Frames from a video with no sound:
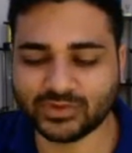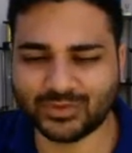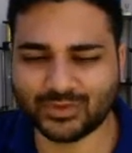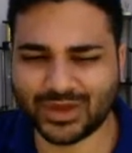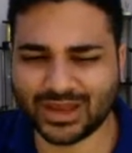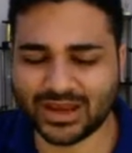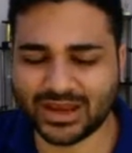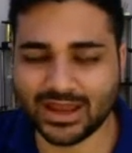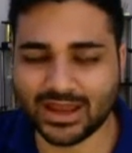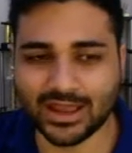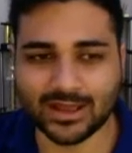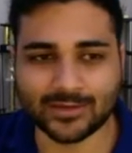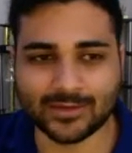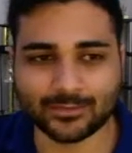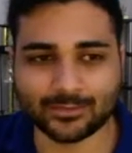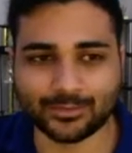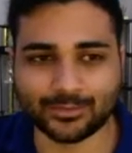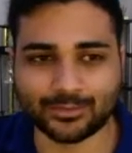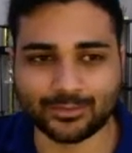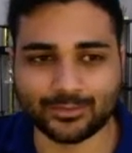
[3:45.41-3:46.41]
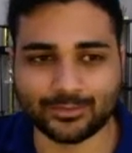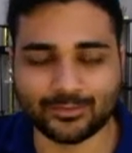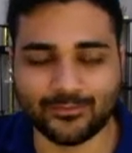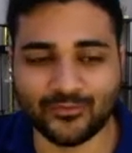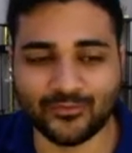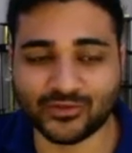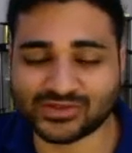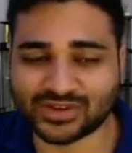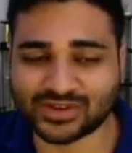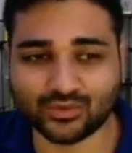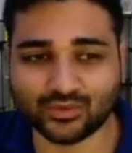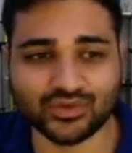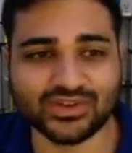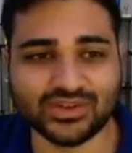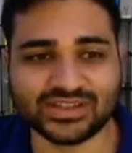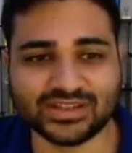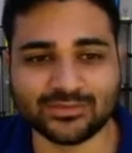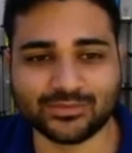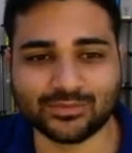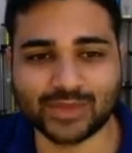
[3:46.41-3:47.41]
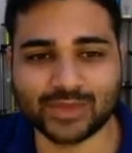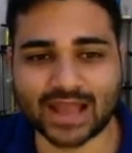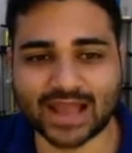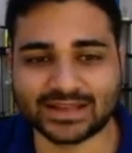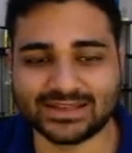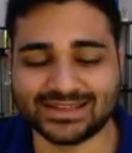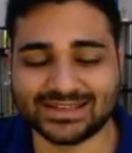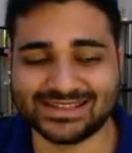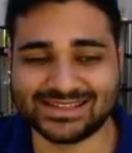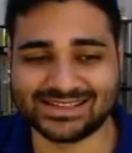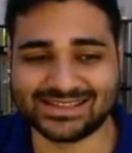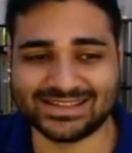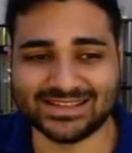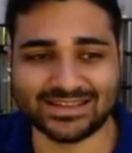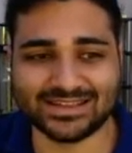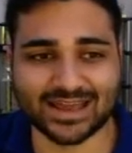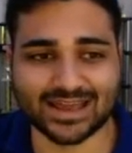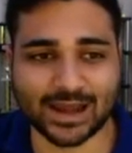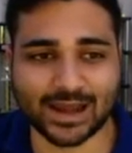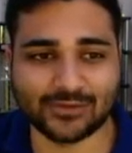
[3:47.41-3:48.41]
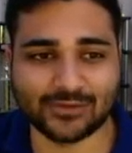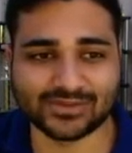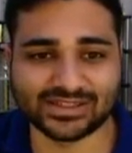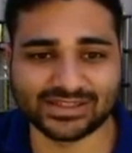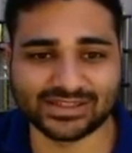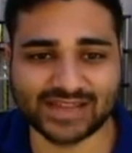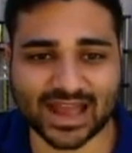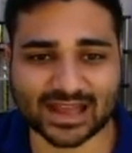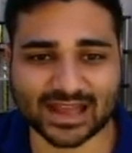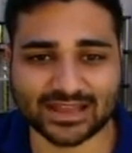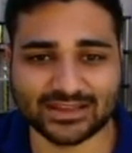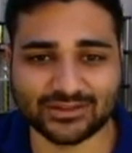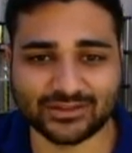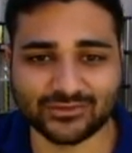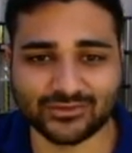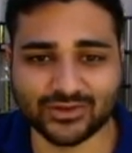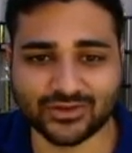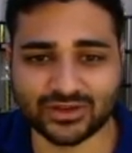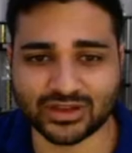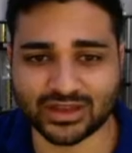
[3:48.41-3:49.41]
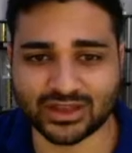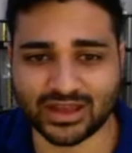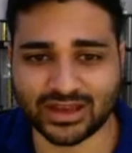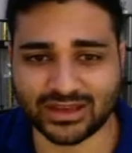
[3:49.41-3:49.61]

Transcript: But for some reason, black didn't see that I was attacking the rook,